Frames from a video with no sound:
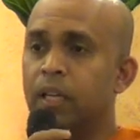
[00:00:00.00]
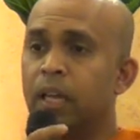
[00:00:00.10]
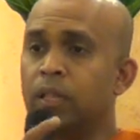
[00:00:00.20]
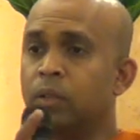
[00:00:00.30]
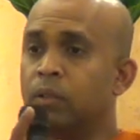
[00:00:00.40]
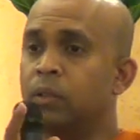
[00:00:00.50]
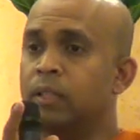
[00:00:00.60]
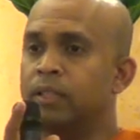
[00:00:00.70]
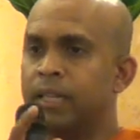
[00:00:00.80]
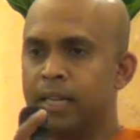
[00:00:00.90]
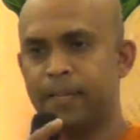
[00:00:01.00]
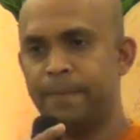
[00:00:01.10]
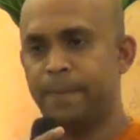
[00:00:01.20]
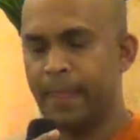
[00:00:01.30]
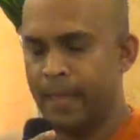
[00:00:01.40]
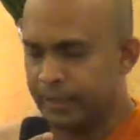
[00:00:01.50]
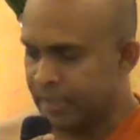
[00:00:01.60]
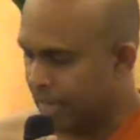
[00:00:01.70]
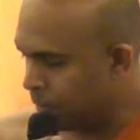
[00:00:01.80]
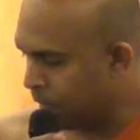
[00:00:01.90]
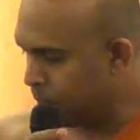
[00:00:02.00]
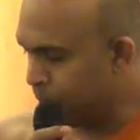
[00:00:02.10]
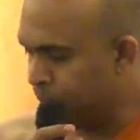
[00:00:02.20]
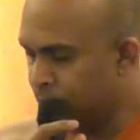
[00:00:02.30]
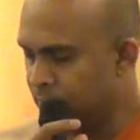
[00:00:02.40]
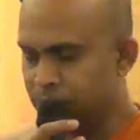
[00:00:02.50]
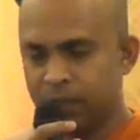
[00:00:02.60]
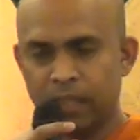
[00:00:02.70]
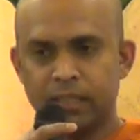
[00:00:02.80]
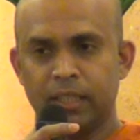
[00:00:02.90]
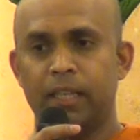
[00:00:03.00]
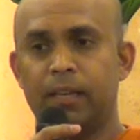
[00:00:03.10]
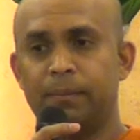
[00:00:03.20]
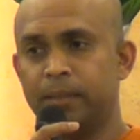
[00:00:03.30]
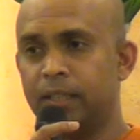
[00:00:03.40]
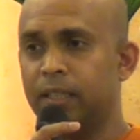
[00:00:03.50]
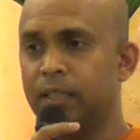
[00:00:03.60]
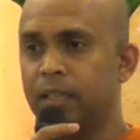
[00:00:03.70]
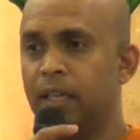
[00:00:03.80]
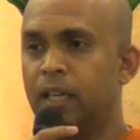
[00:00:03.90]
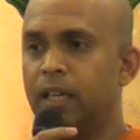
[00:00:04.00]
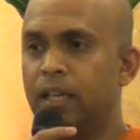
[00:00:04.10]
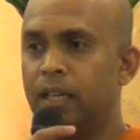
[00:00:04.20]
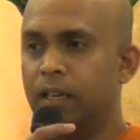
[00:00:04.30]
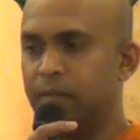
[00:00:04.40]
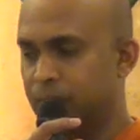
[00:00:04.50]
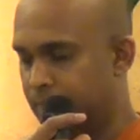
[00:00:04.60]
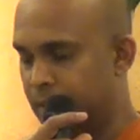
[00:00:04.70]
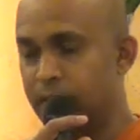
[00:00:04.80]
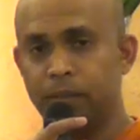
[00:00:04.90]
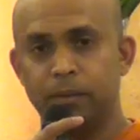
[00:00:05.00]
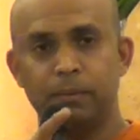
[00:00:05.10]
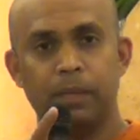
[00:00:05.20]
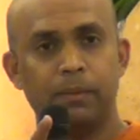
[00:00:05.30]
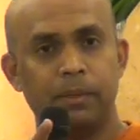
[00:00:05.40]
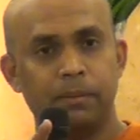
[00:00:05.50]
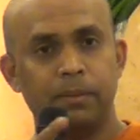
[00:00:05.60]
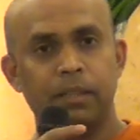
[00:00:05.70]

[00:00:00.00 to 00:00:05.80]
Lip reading: And not only that, there's very important functioning happening in our brain. Maybe